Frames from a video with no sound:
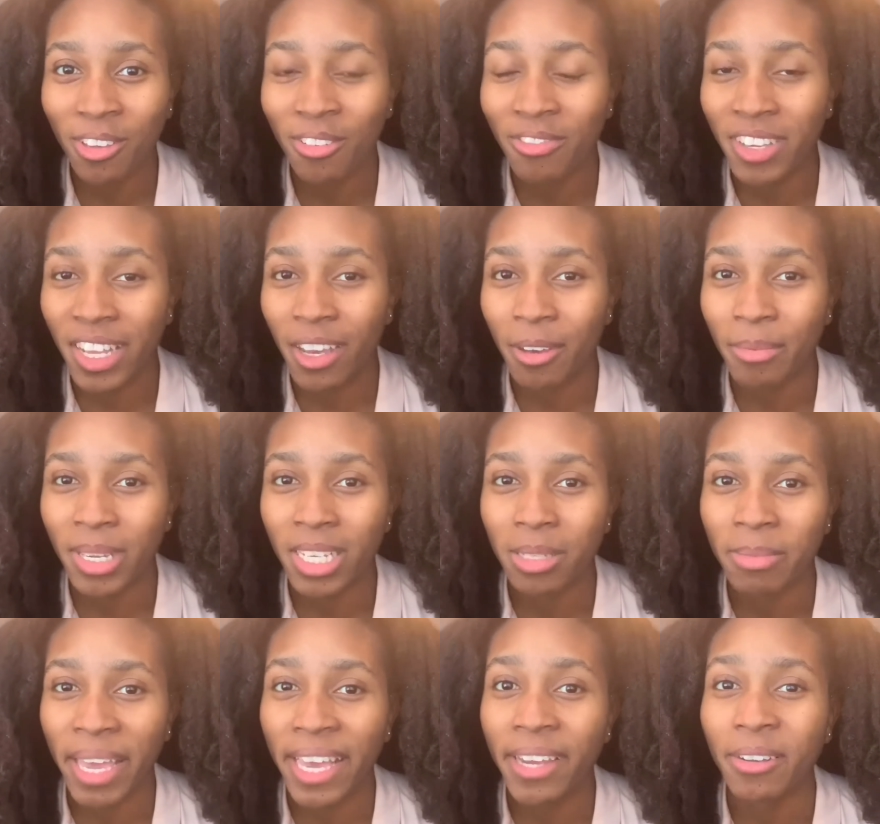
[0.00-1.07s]
video because my
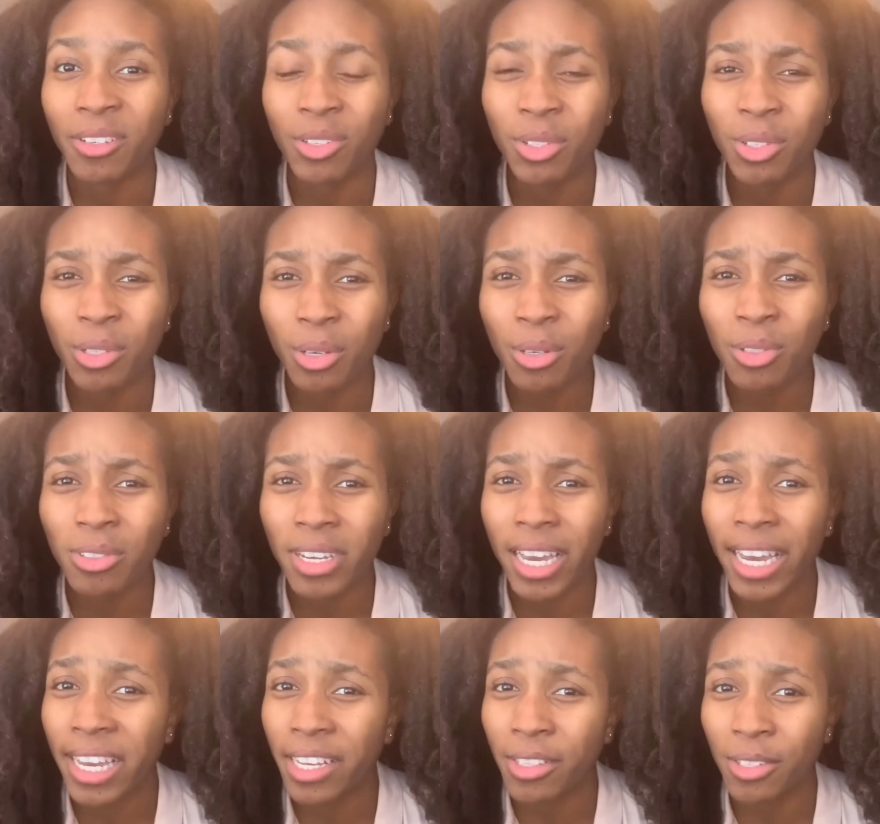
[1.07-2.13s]
hair is so dry,
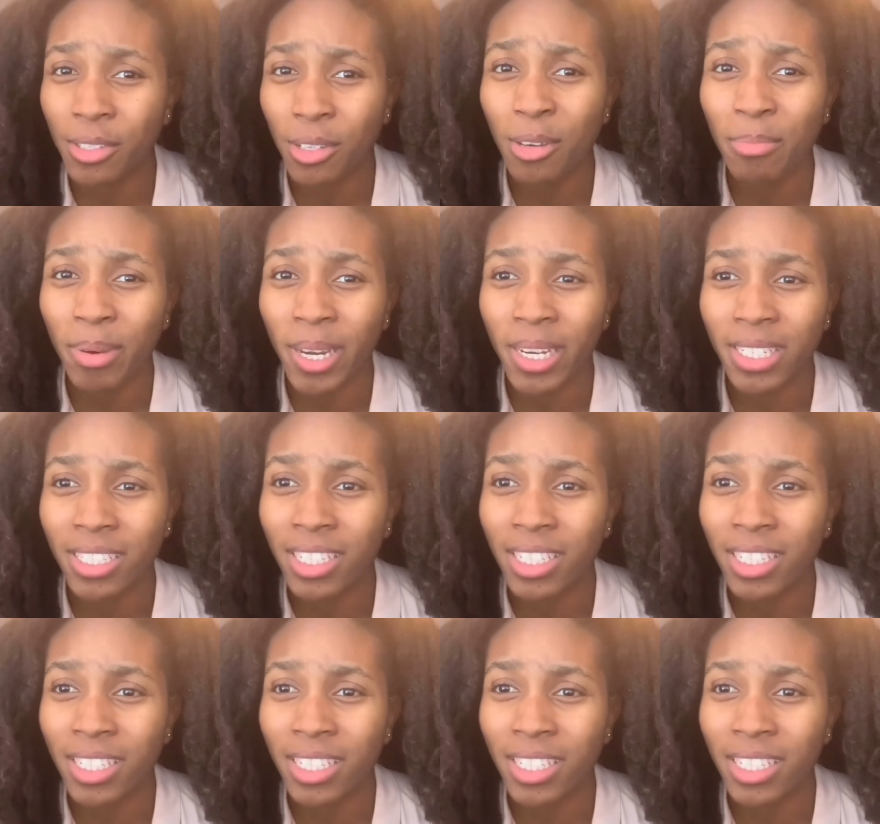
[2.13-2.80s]
it's so parched,